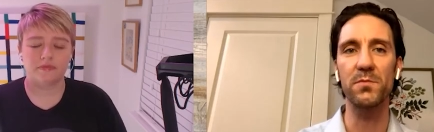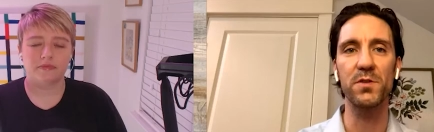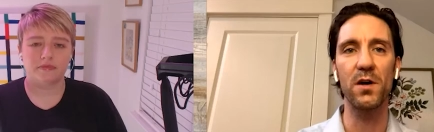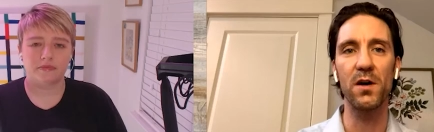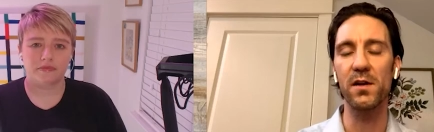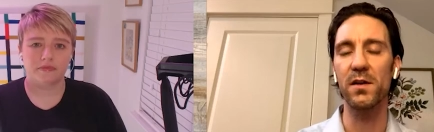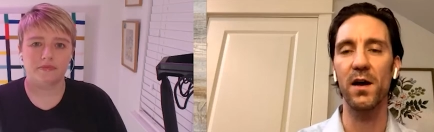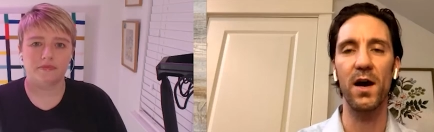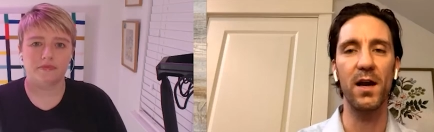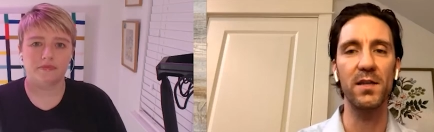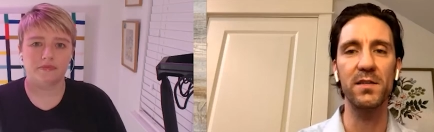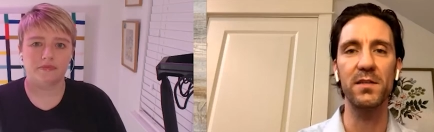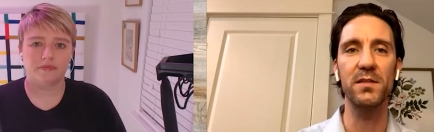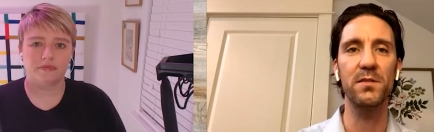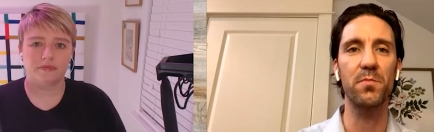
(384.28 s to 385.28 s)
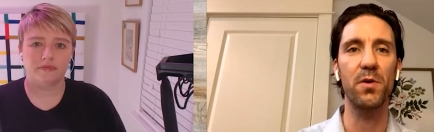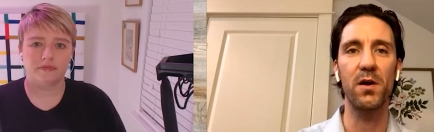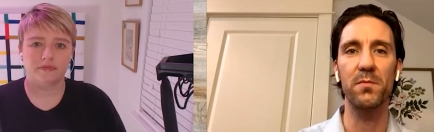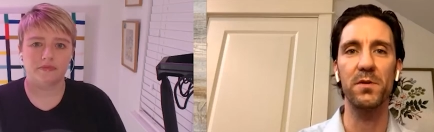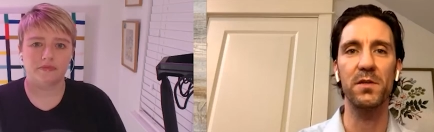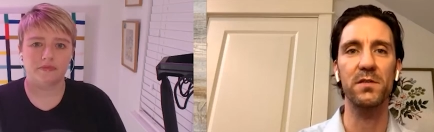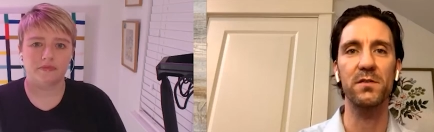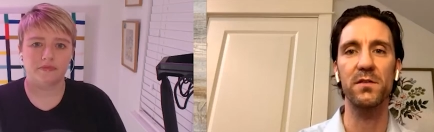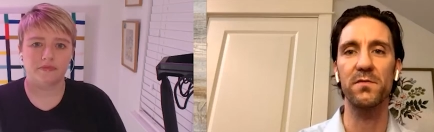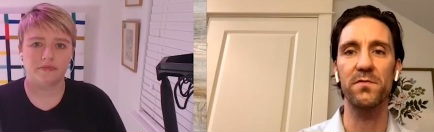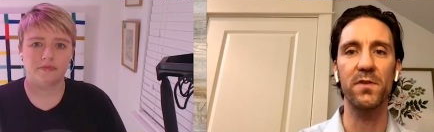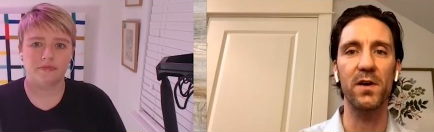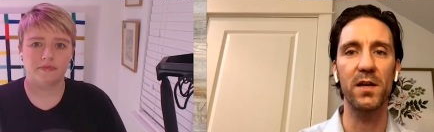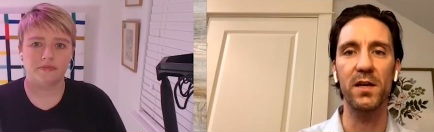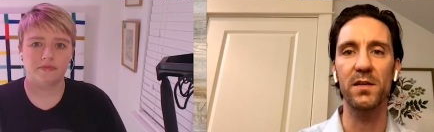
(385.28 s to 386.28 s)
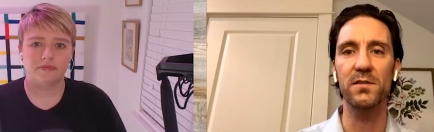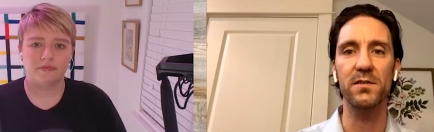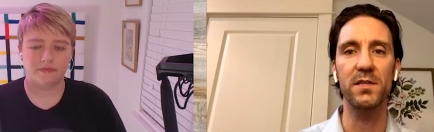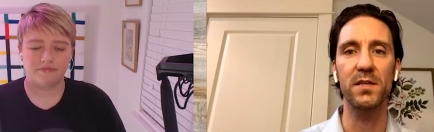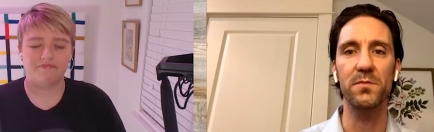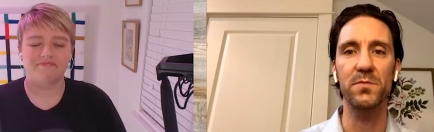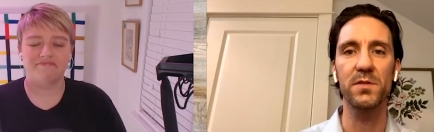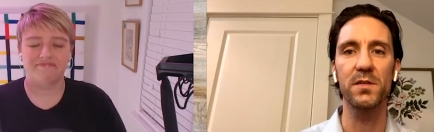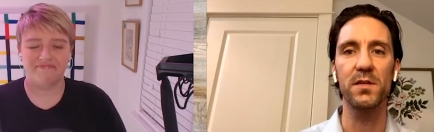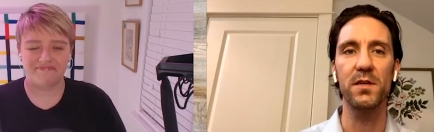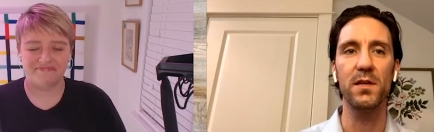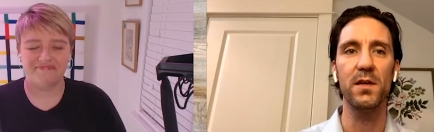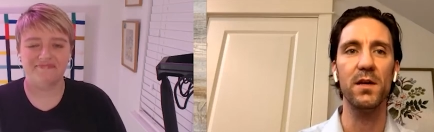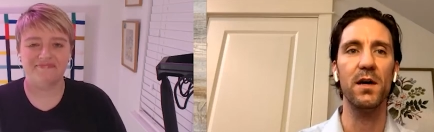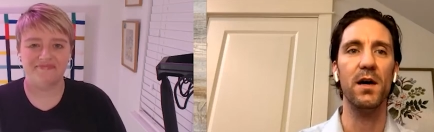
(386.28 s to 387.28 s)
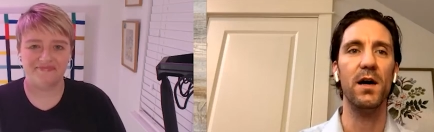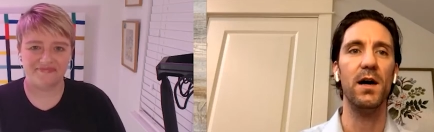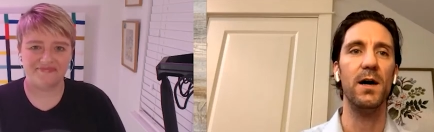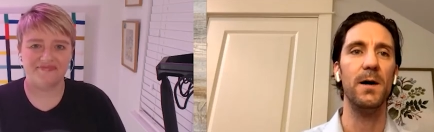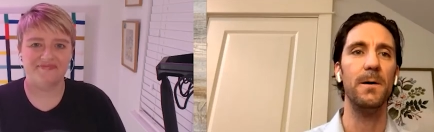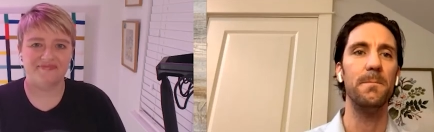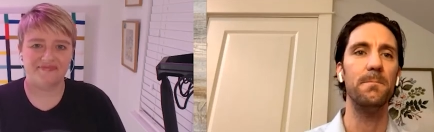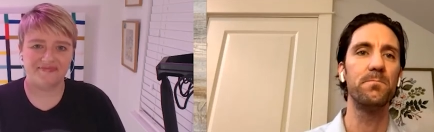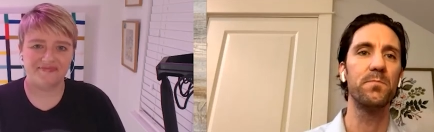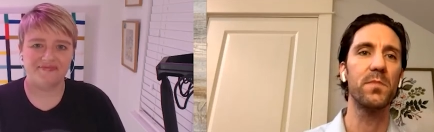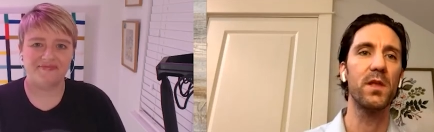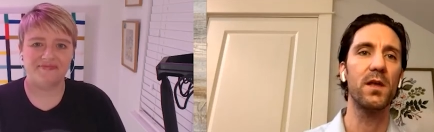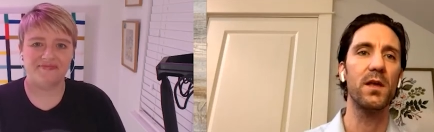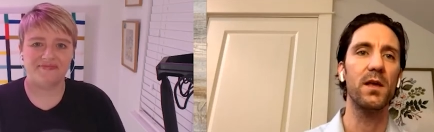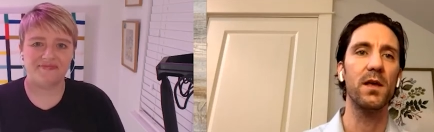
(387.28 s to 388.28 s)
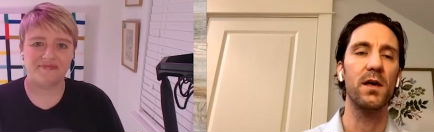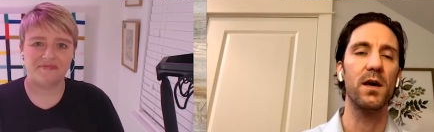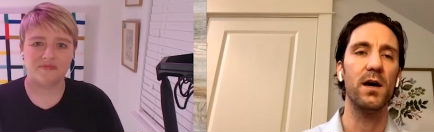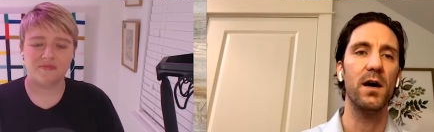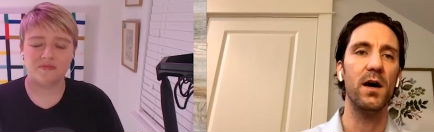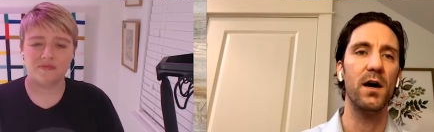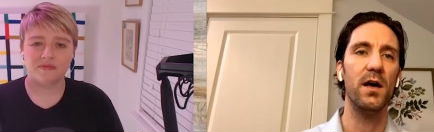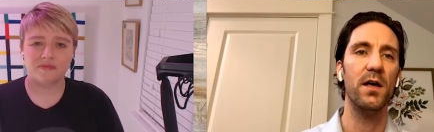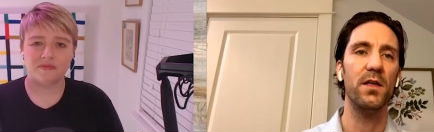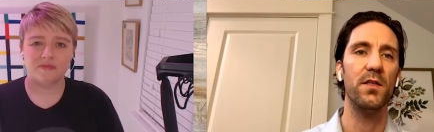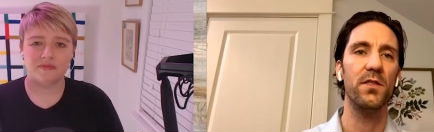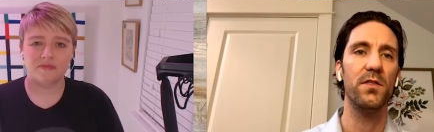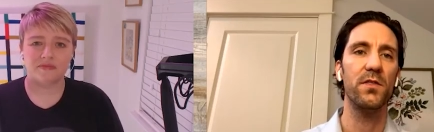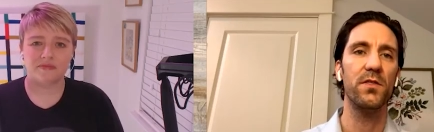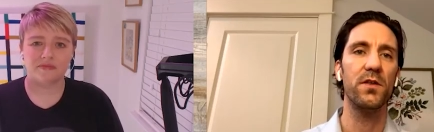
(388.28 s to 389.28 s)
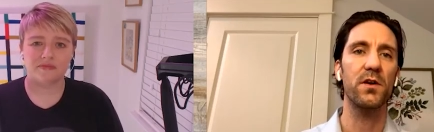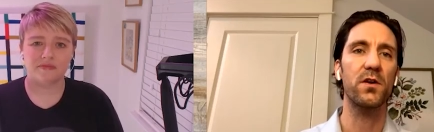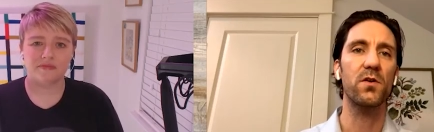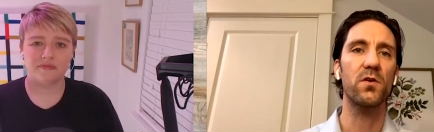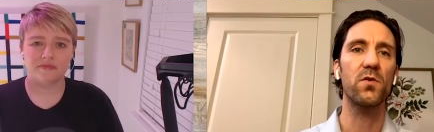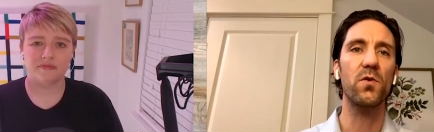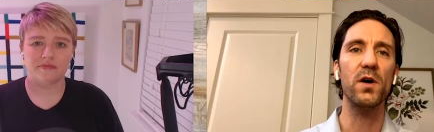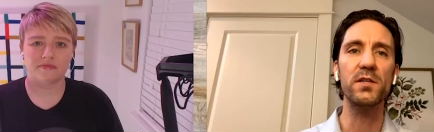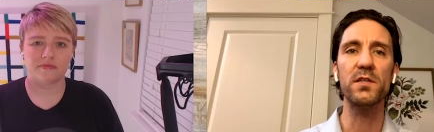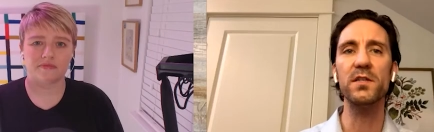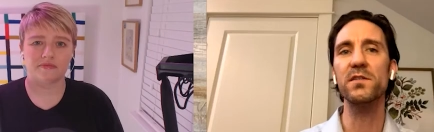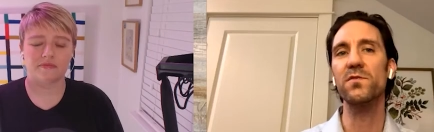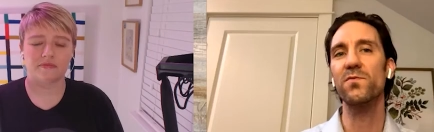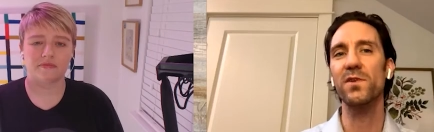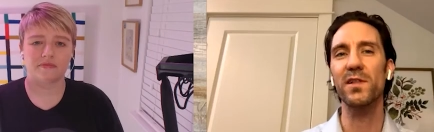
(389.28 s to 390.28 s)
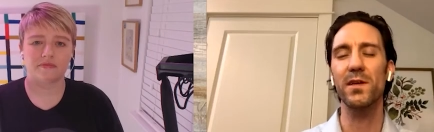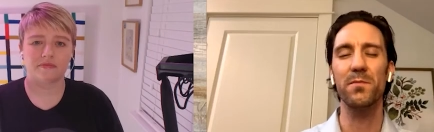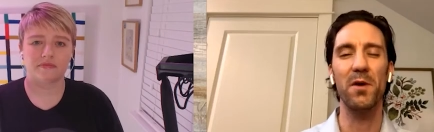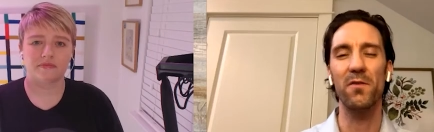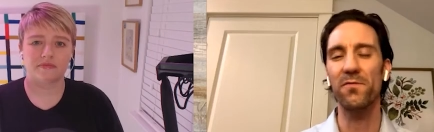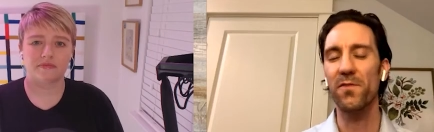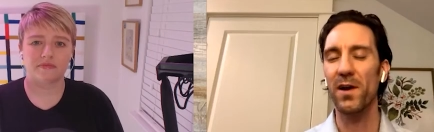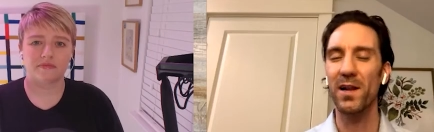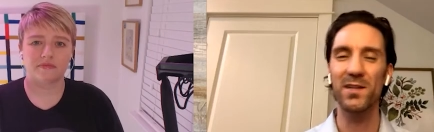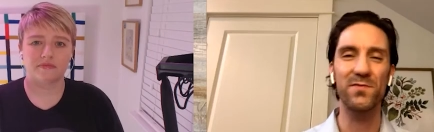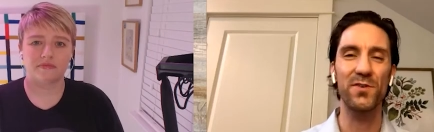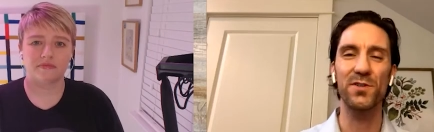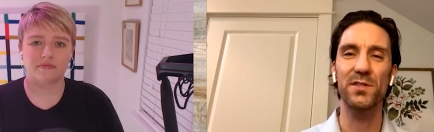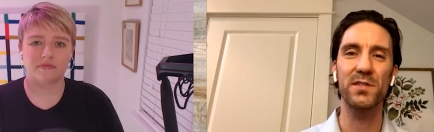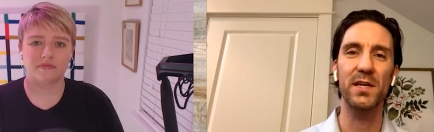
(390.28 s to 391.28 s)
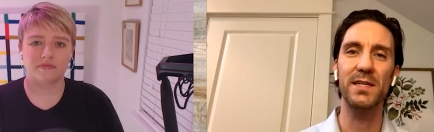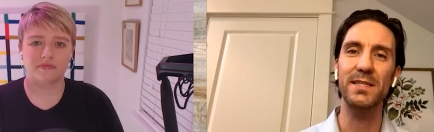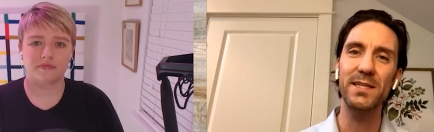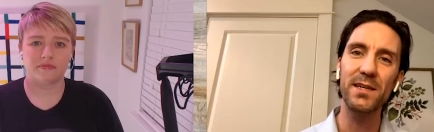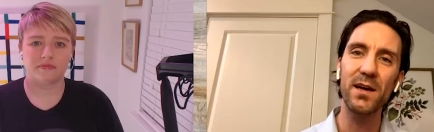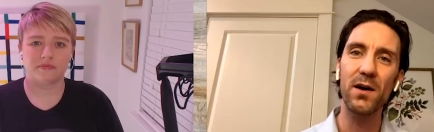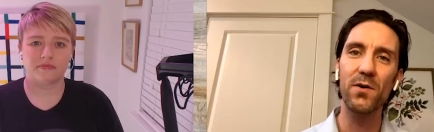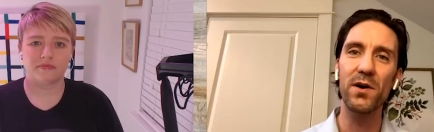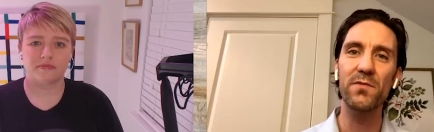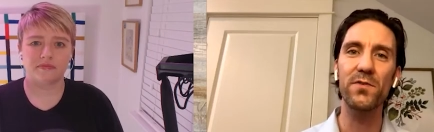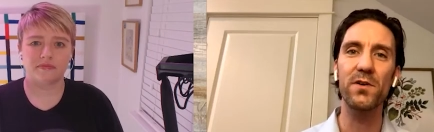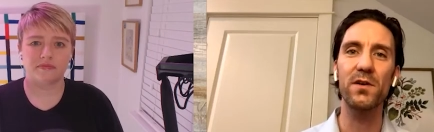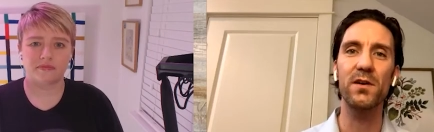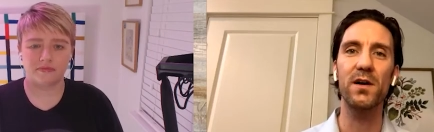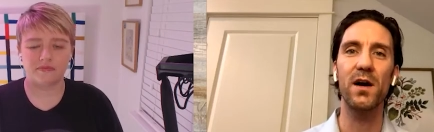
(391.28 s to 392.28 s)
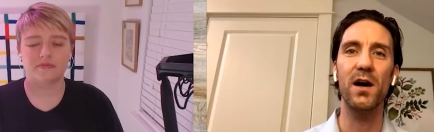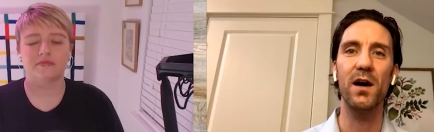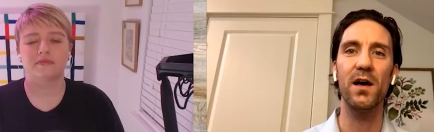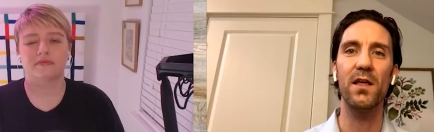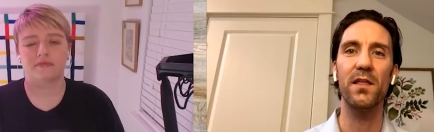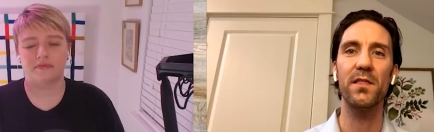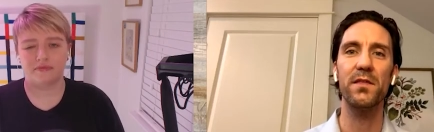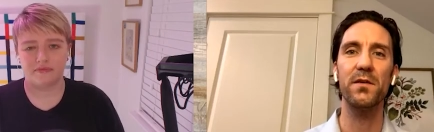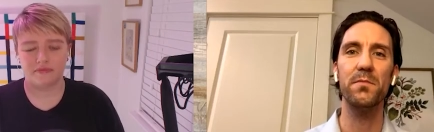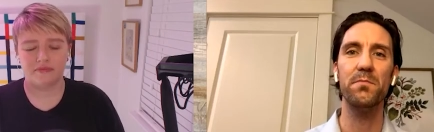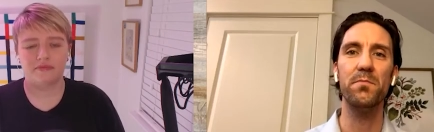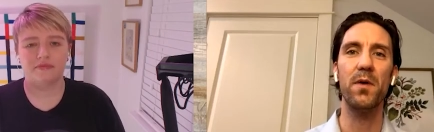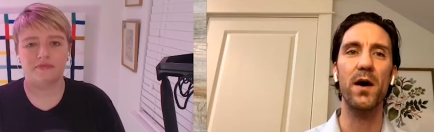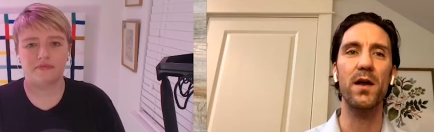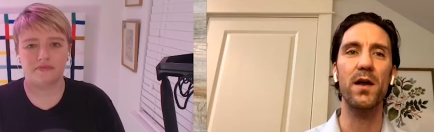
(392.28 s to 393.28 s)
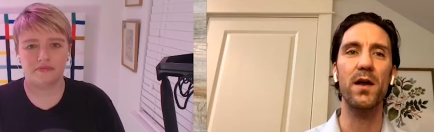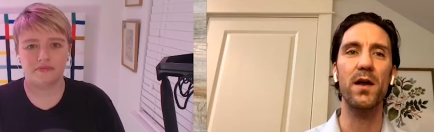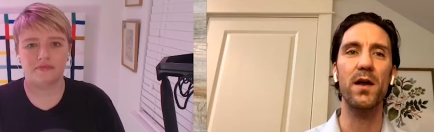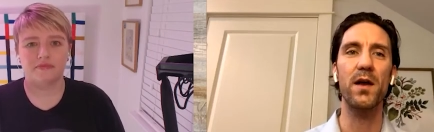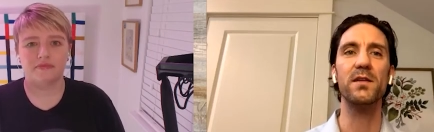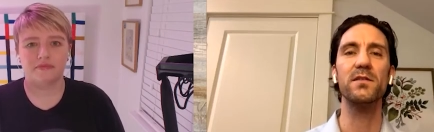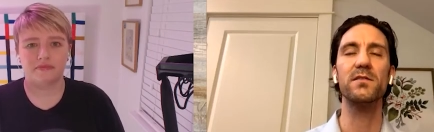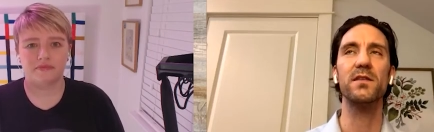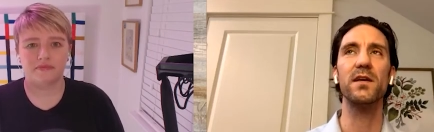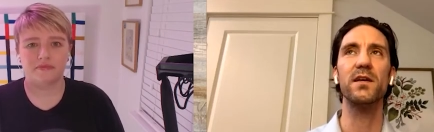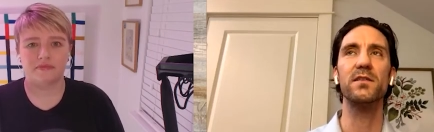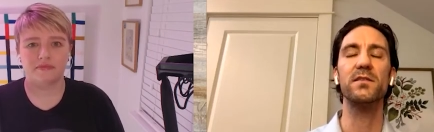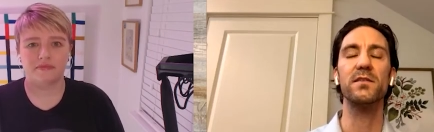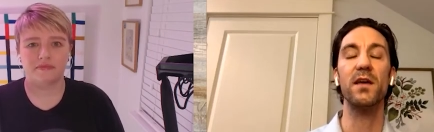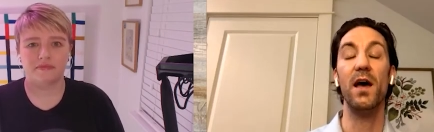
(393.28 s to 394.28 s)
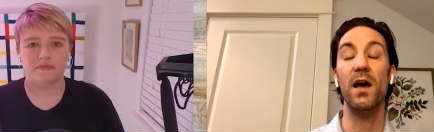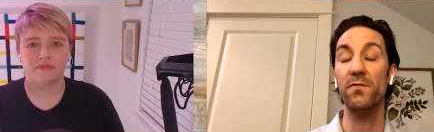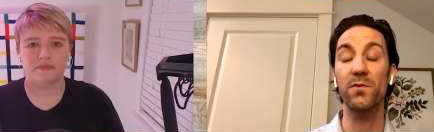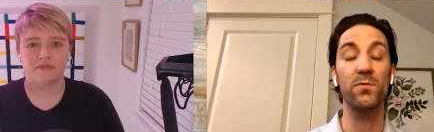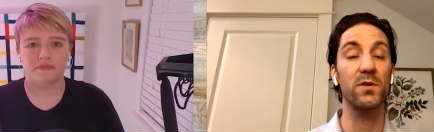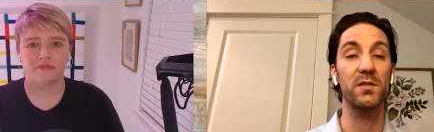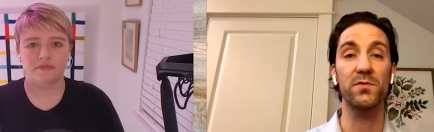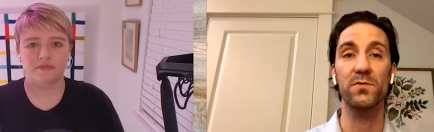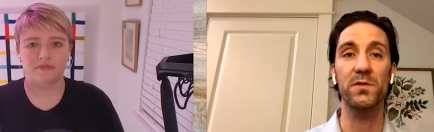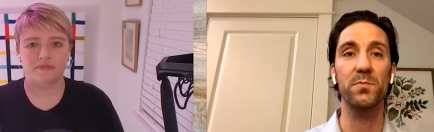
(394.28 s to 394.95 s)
Speaker 1: time talking to IT departments than finance teams. Um, uh, the question isn't really about finance versus IT, however. Uh, the bottom line is that everyone's